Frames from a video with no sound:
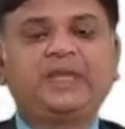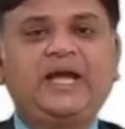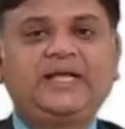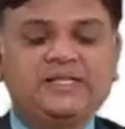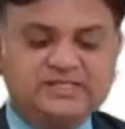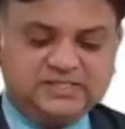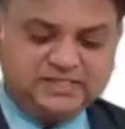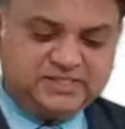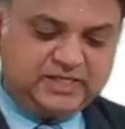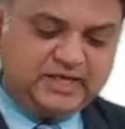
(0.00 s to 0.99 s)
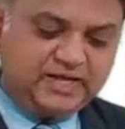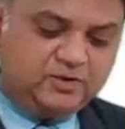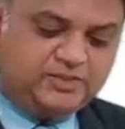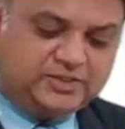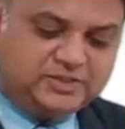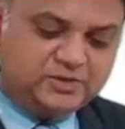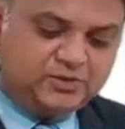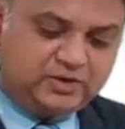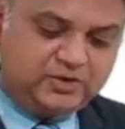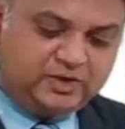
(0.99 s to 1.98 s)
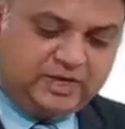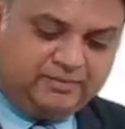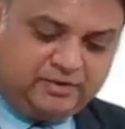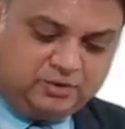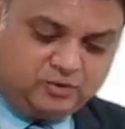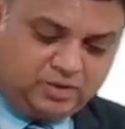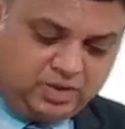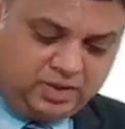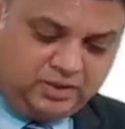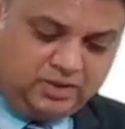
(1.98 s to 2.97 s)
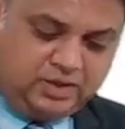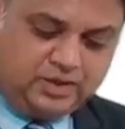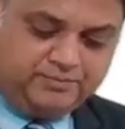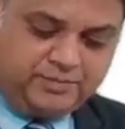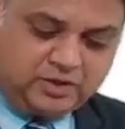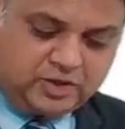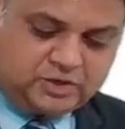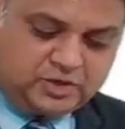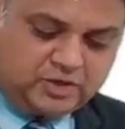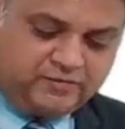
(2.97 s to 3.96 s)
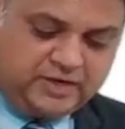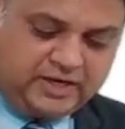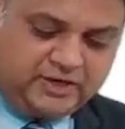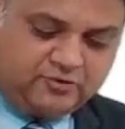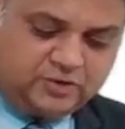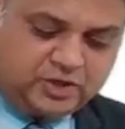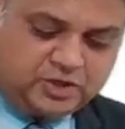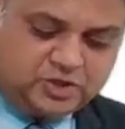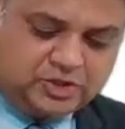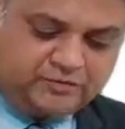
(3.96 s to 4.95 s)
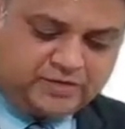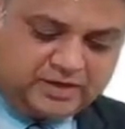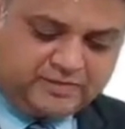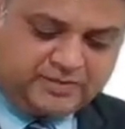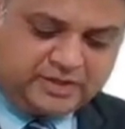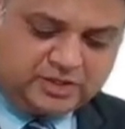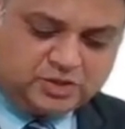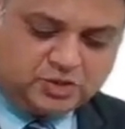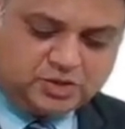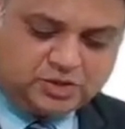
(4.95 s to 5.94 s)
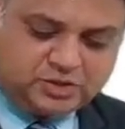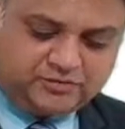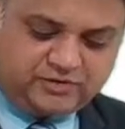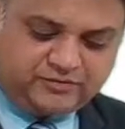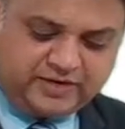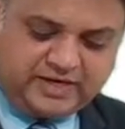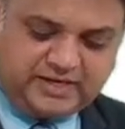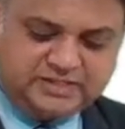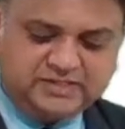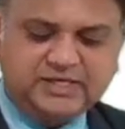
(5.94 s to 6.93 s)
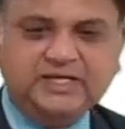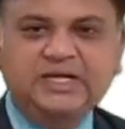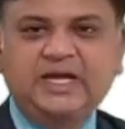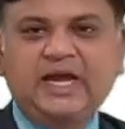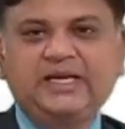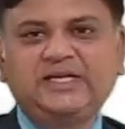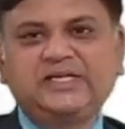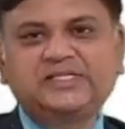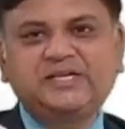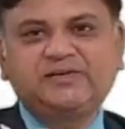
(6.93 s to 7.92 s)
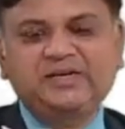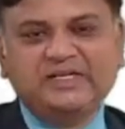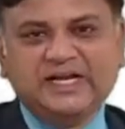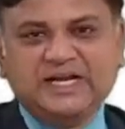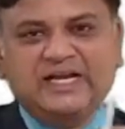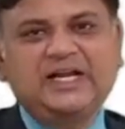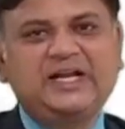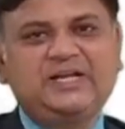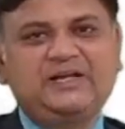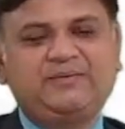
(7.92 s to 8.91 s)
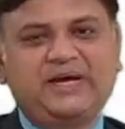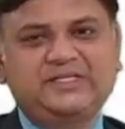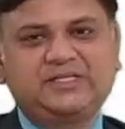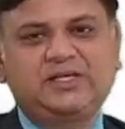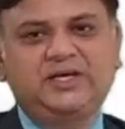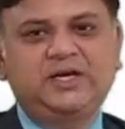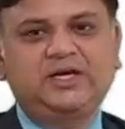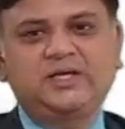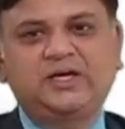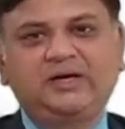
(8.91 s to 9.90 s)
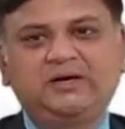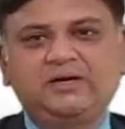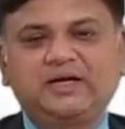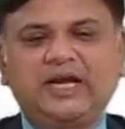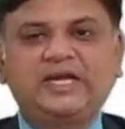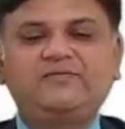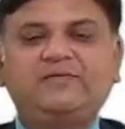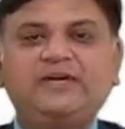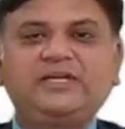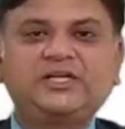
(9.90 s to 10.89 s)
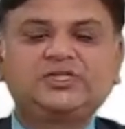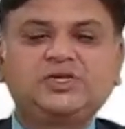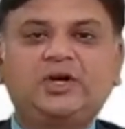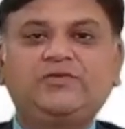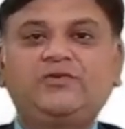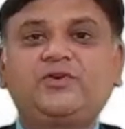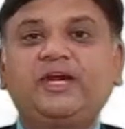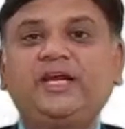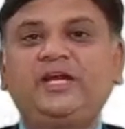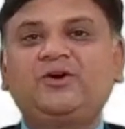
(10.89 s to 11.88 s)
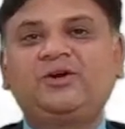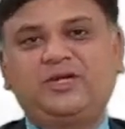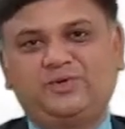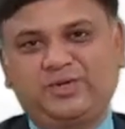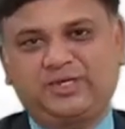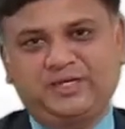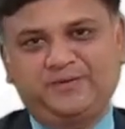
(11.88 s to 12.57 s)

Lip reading: and this 16 lakh rupees is what you are able to earn because of the introduction of the committed sources of the finance, and it is given a technical name as the advantage of trading on equity.